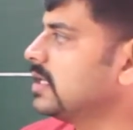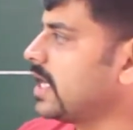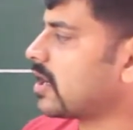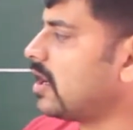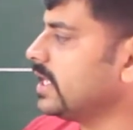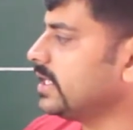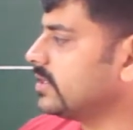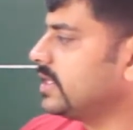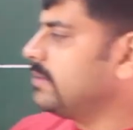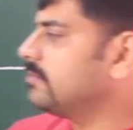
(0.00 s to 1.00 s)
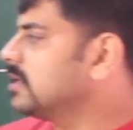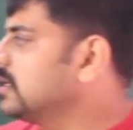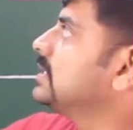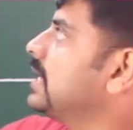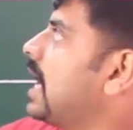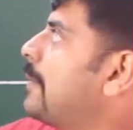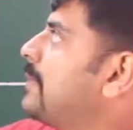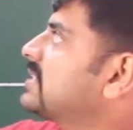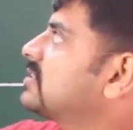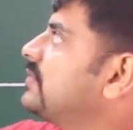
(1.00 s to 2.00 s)
according to him, the
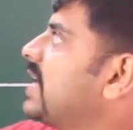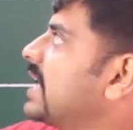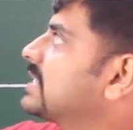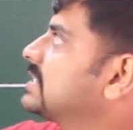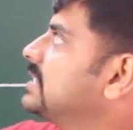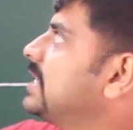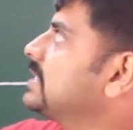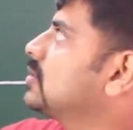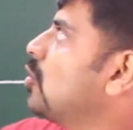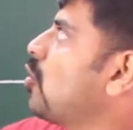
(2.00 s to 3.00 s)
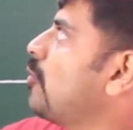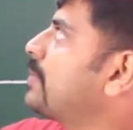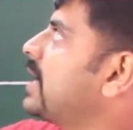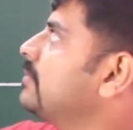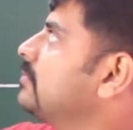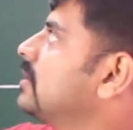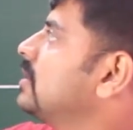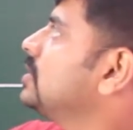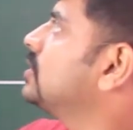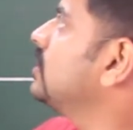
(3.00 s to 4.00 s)
apex of the axis, that is O prime,
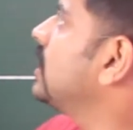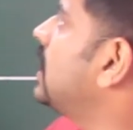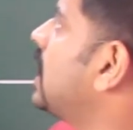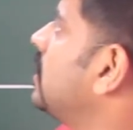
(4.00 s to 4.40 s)
should lie